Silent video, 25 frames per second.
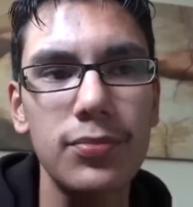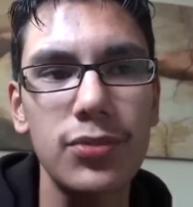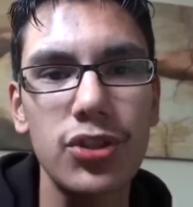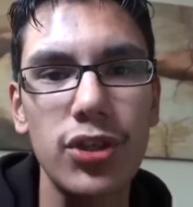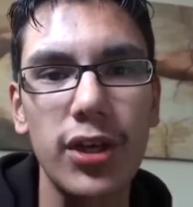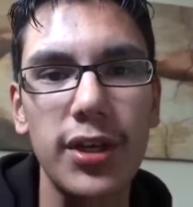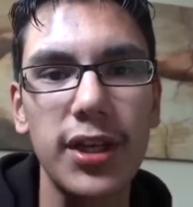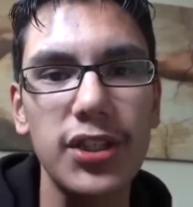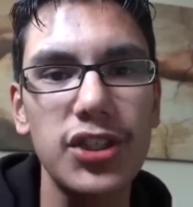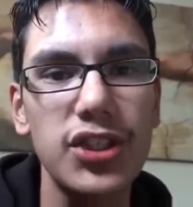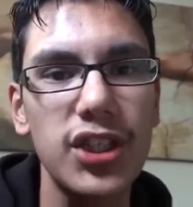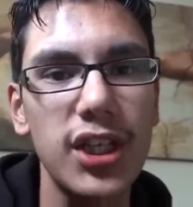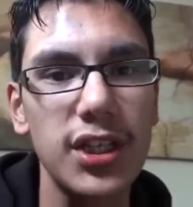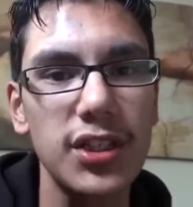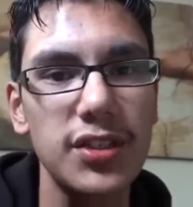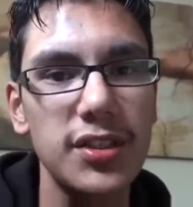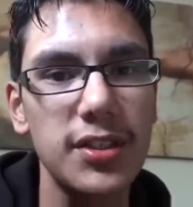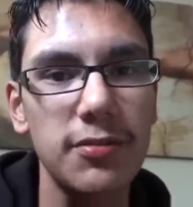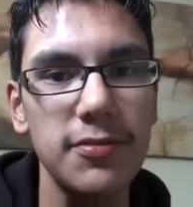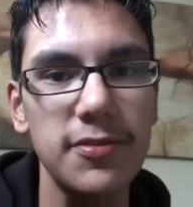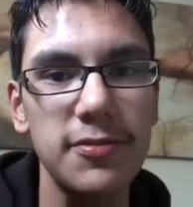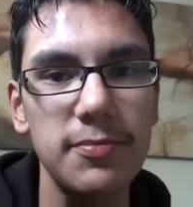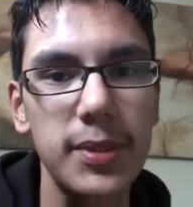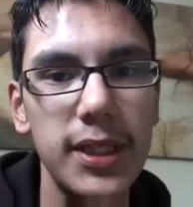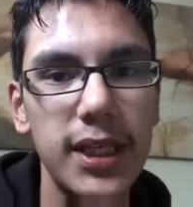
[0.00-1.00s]
trying to change
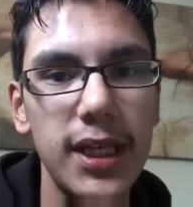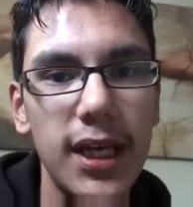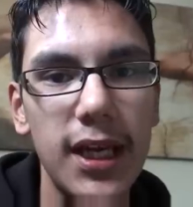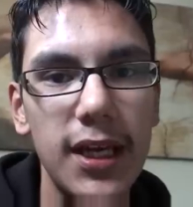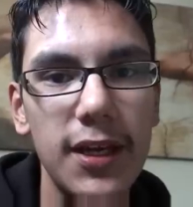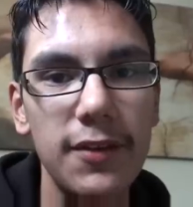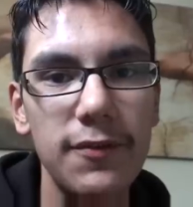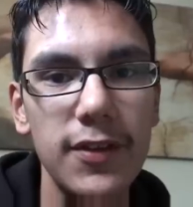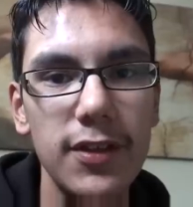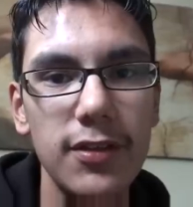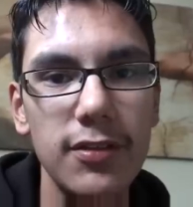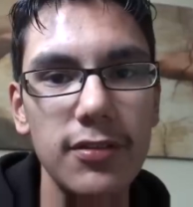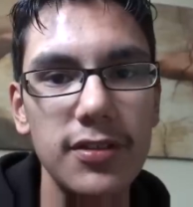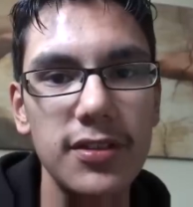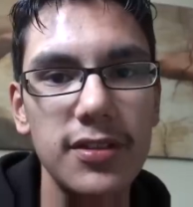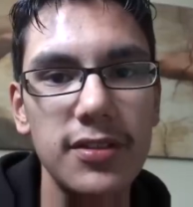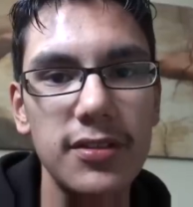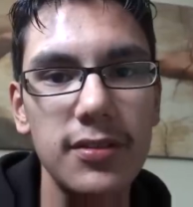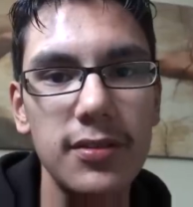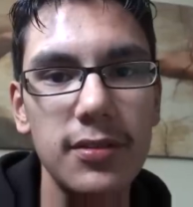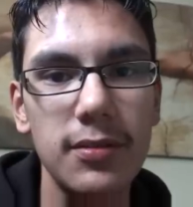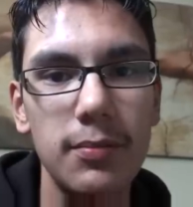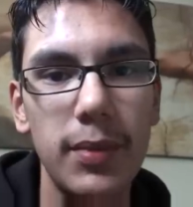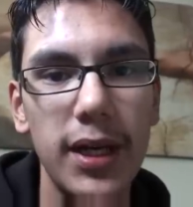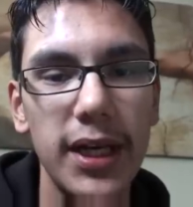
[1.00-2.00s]
someone's
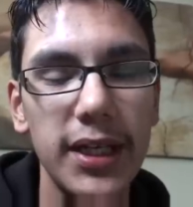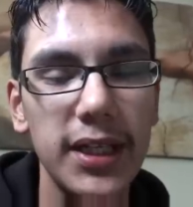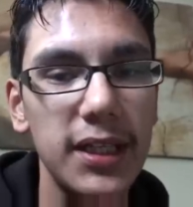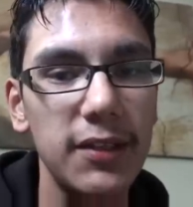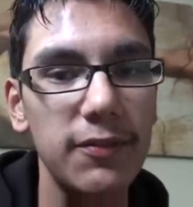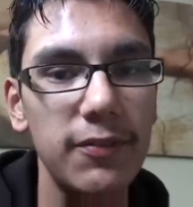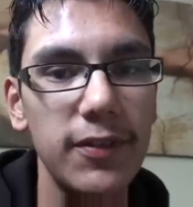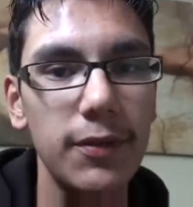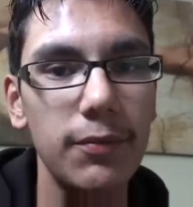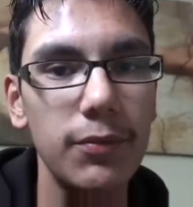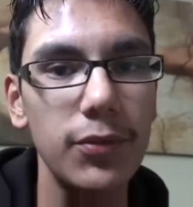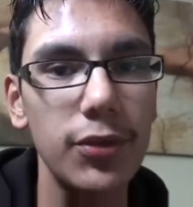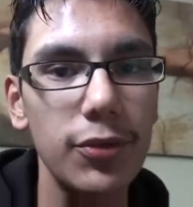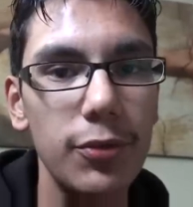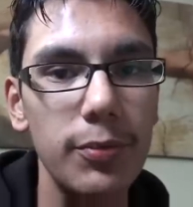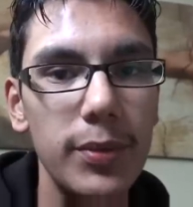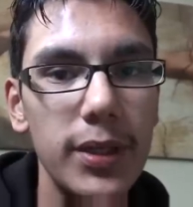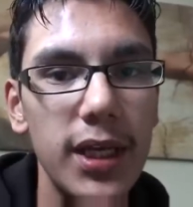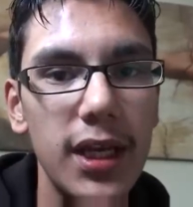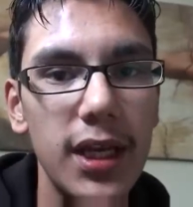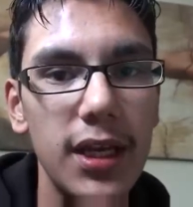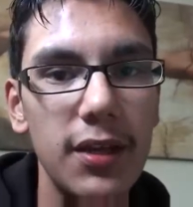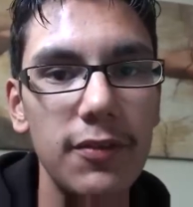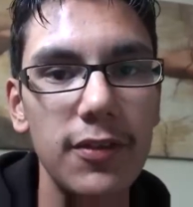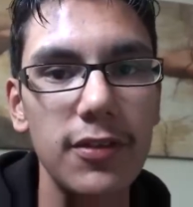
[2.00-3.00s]
behaviors by giving them new
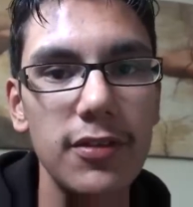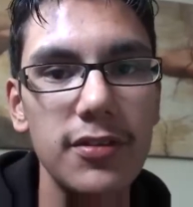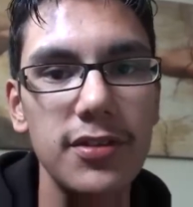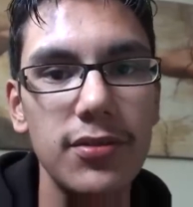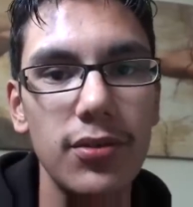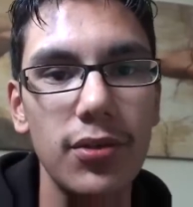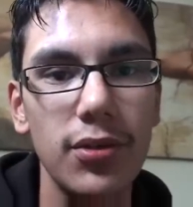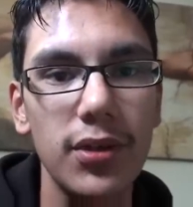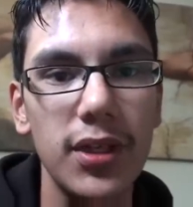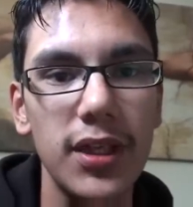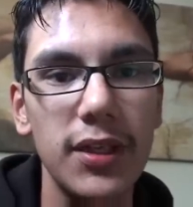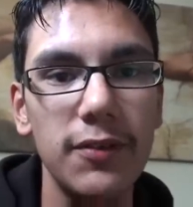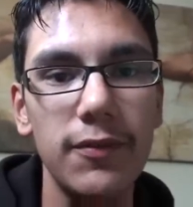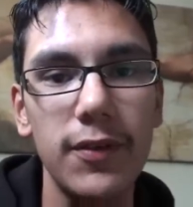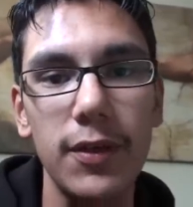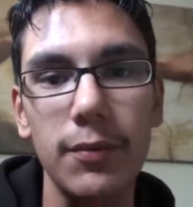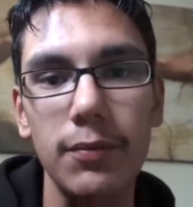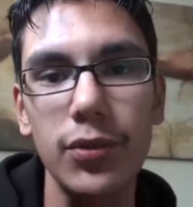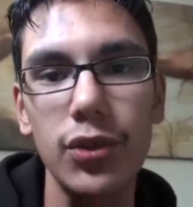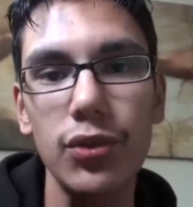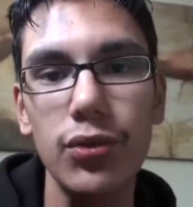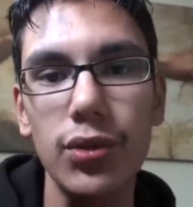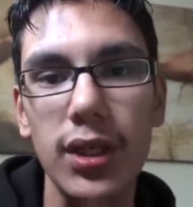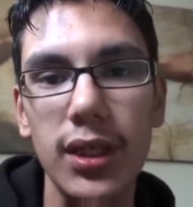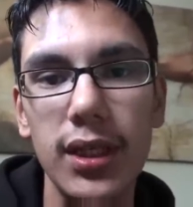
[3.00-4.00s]
behaviors or giving
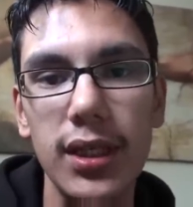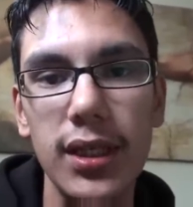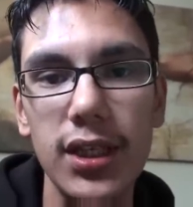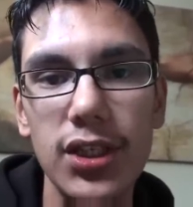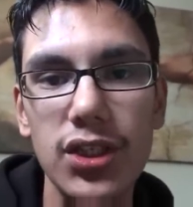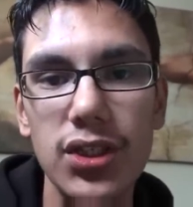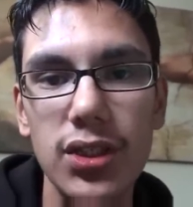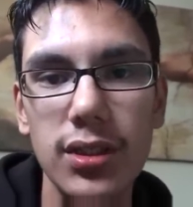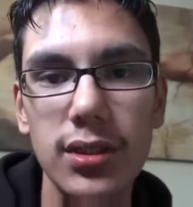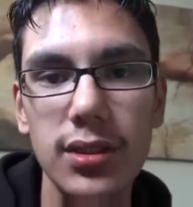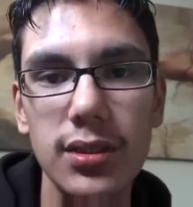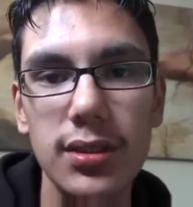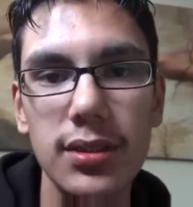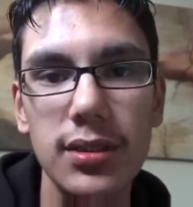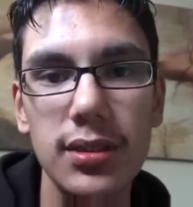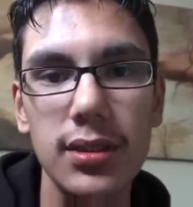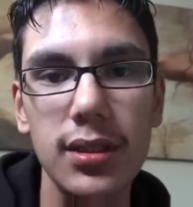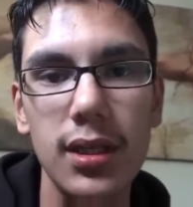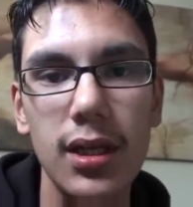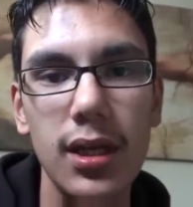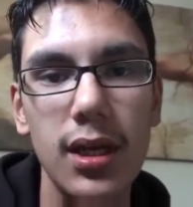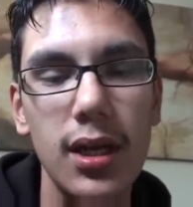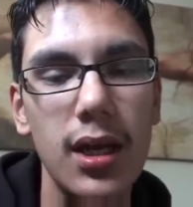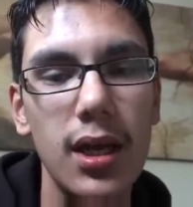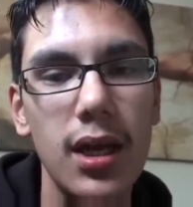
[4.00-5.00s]
them new conditions,
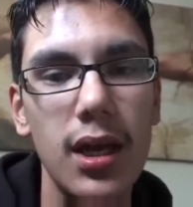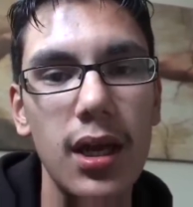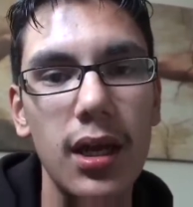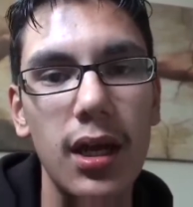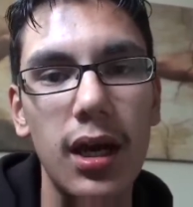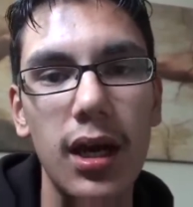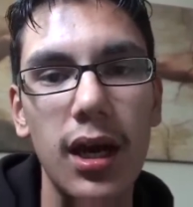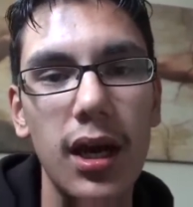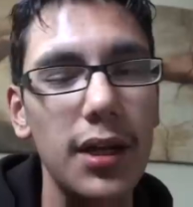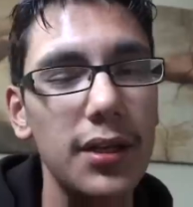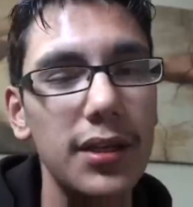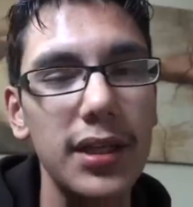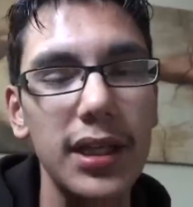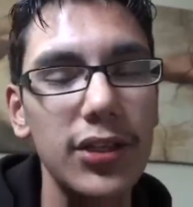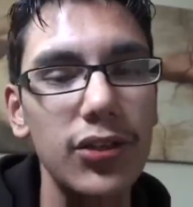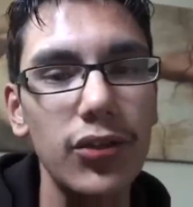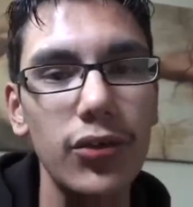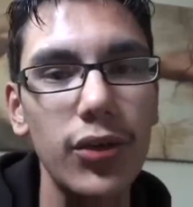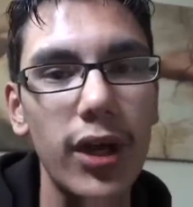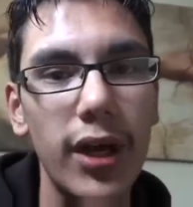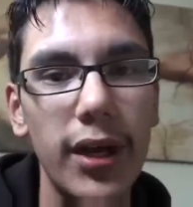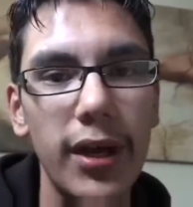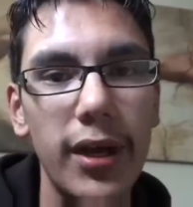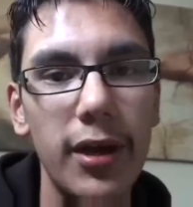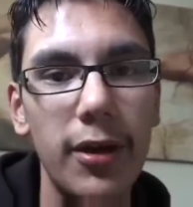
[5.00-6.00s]
they do
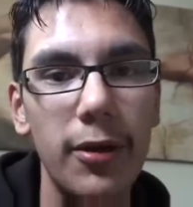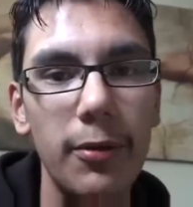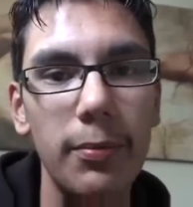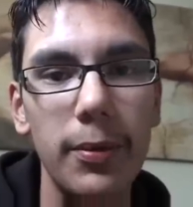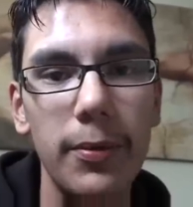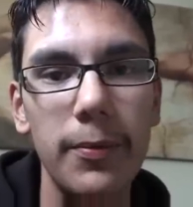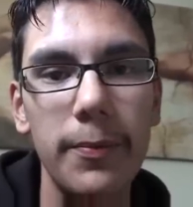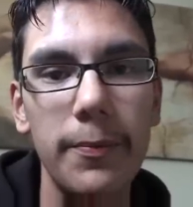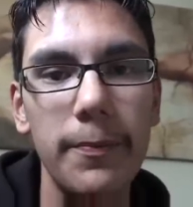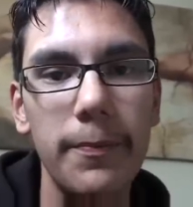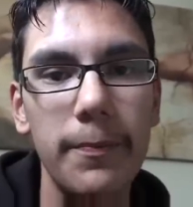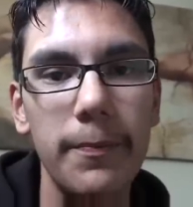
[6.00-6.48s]
not help.